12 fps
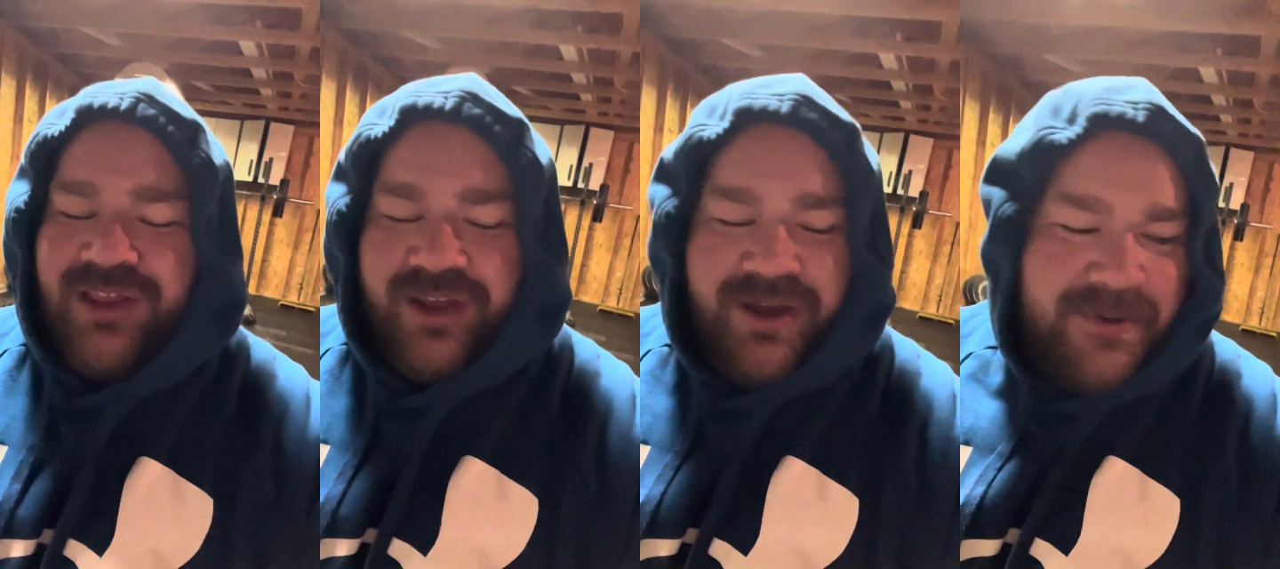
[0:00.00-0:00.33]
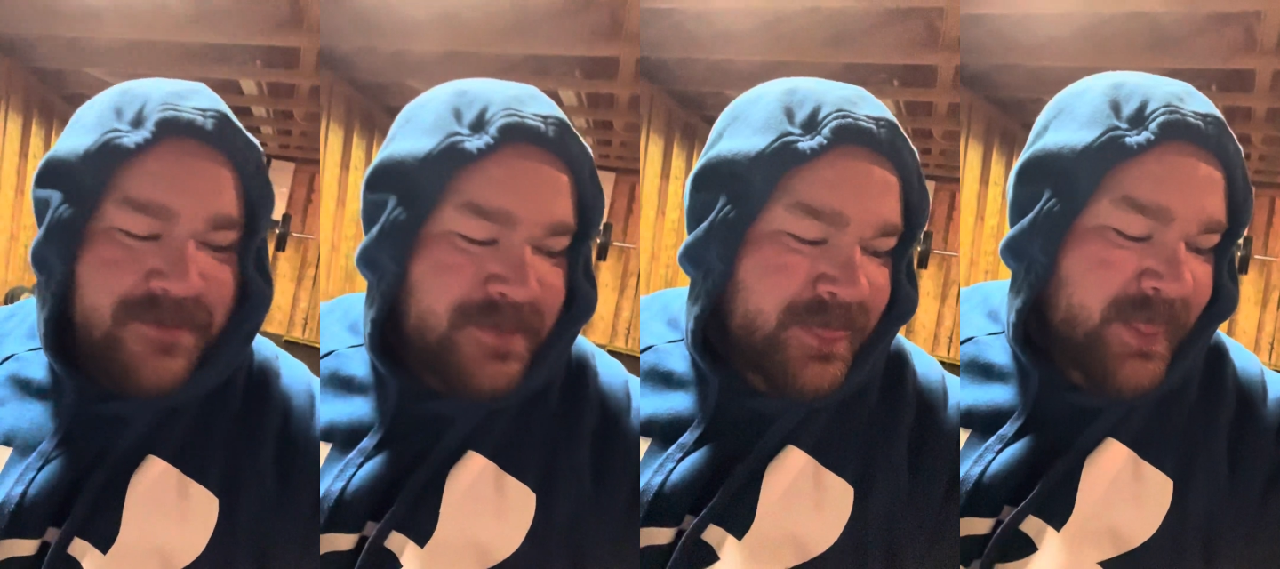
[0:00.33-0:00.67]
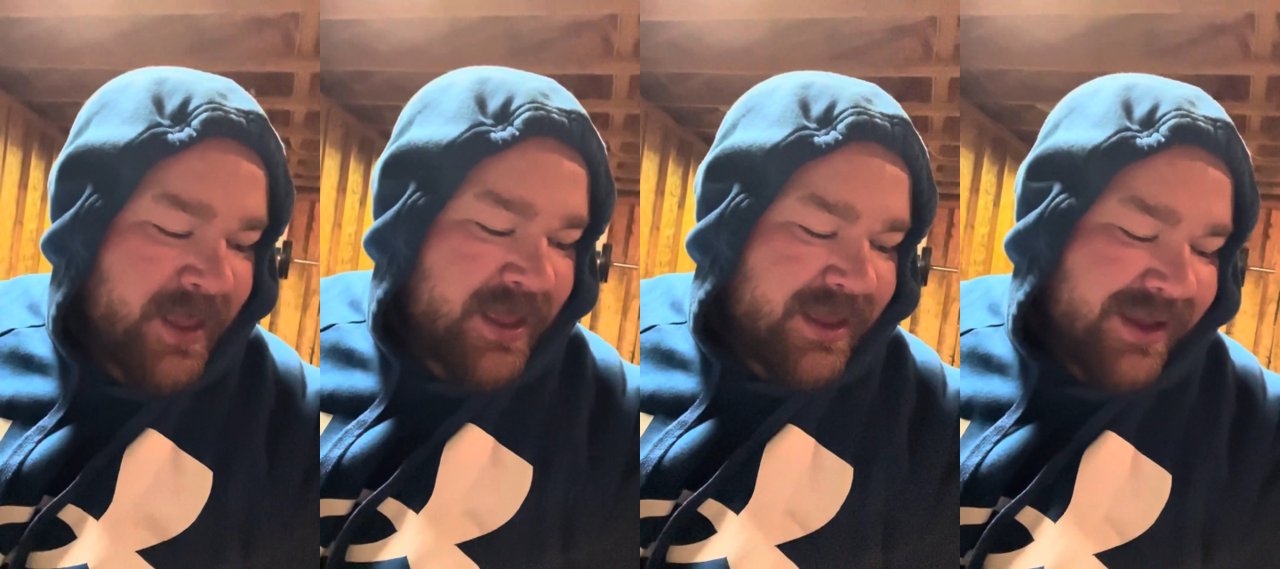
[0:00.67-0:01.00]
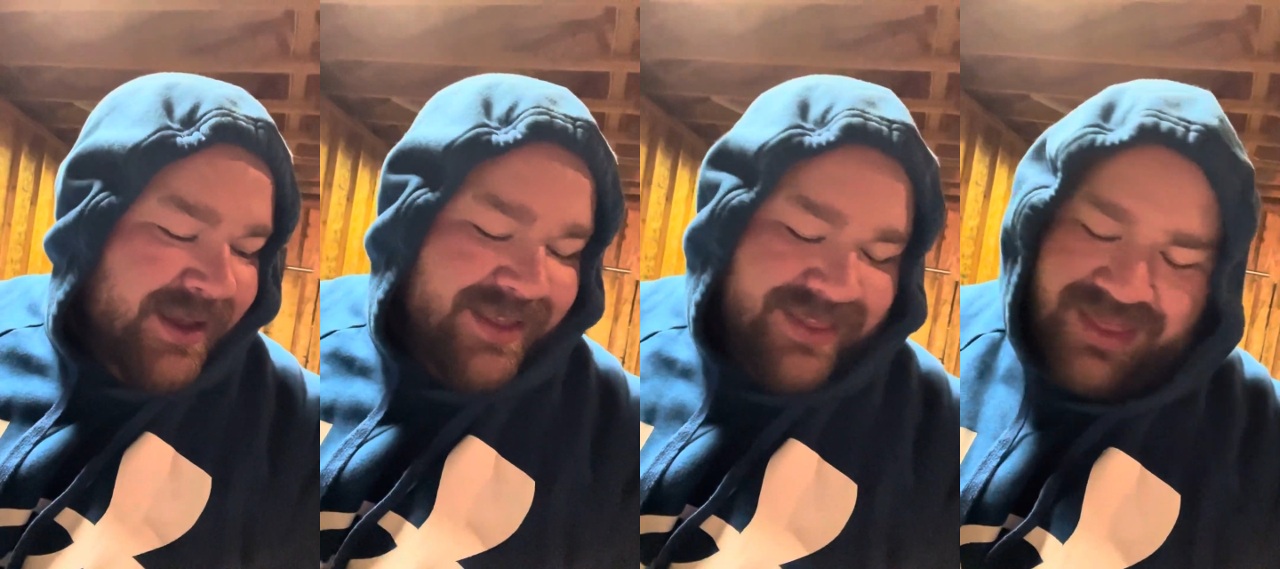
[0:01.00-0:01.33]
ago.
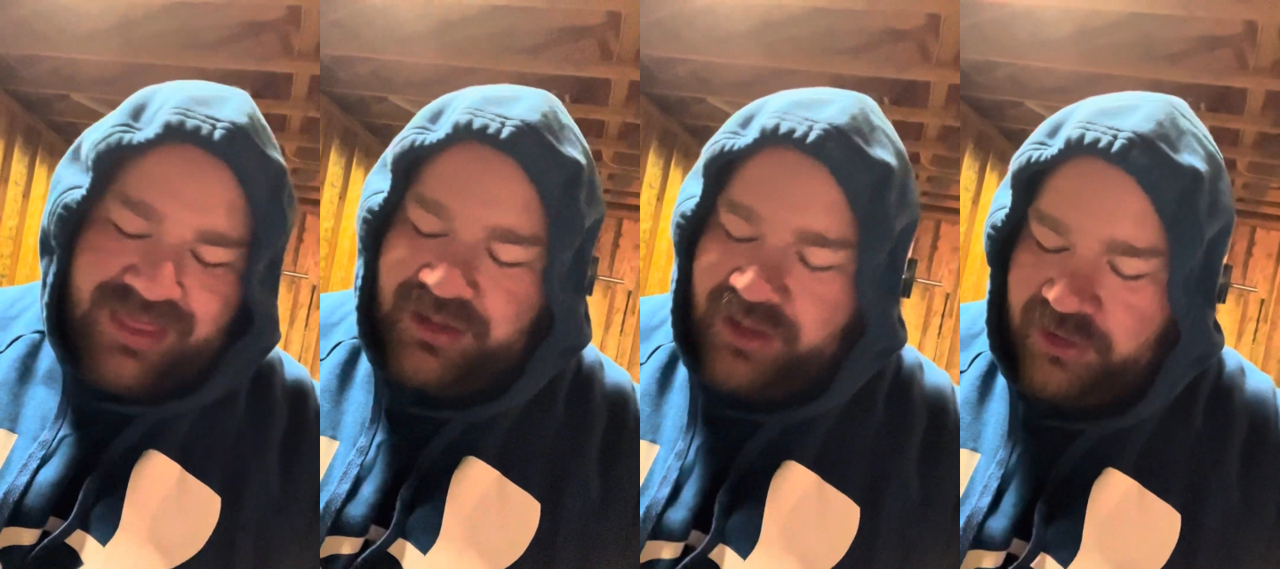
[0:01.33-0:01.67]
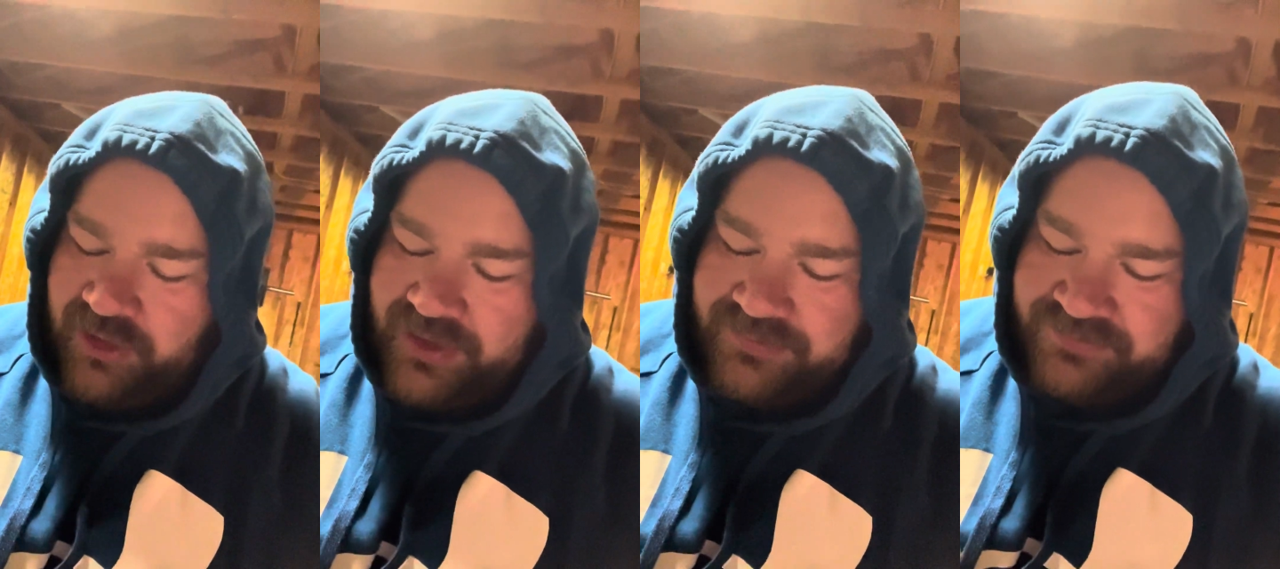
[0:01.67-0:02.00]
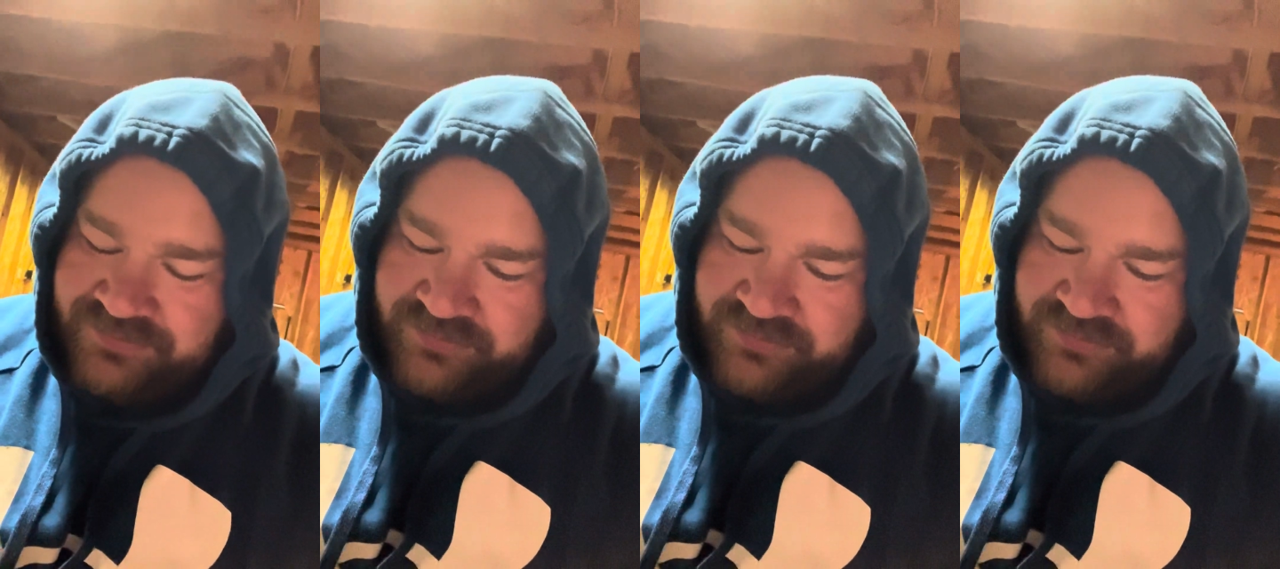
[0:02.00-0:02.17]
Uh, that's Lola.